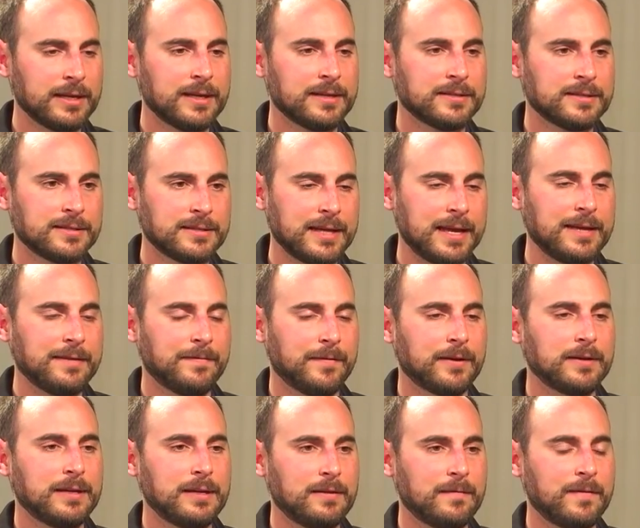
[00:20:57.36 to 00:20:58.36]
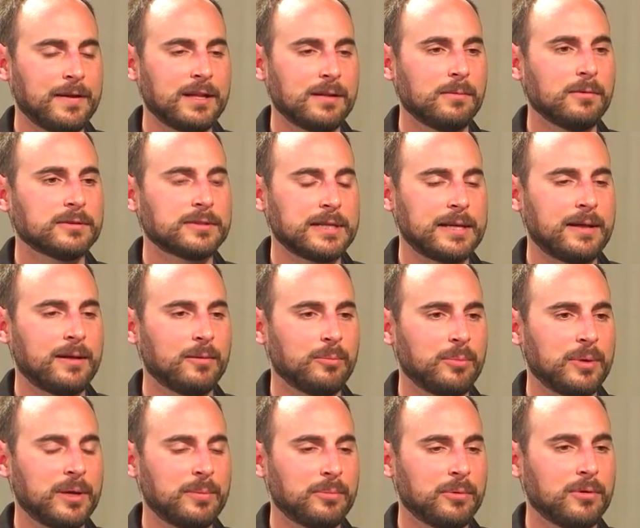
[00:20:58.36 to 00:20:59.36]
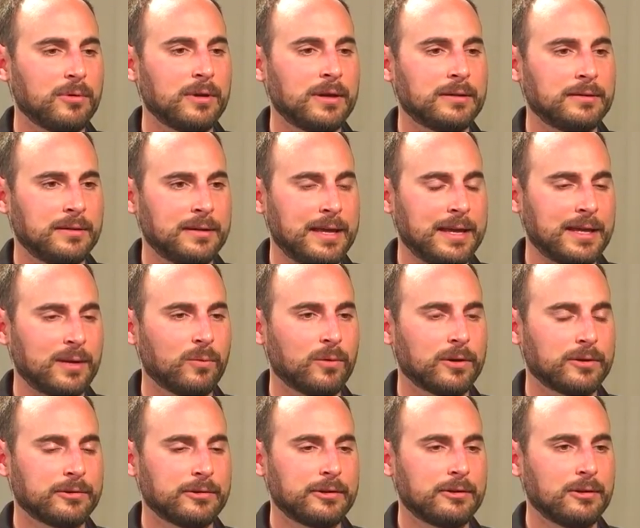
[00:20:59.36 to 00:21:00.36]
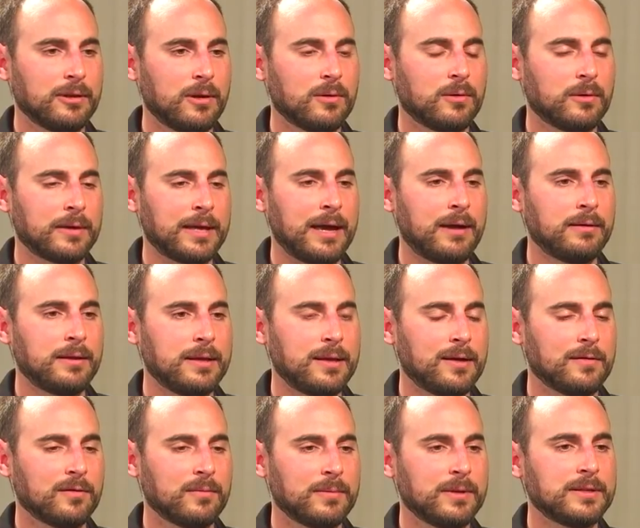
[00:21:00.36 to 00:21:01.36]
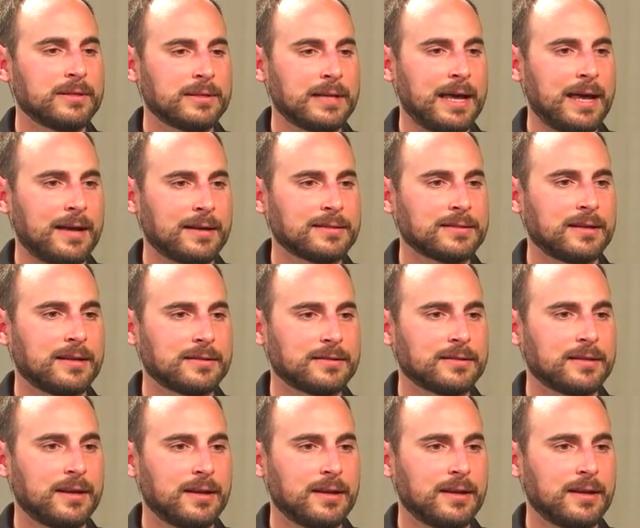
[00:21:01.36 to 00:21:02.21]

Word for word: is state funding available to help people, and they can work through their local county government to access and,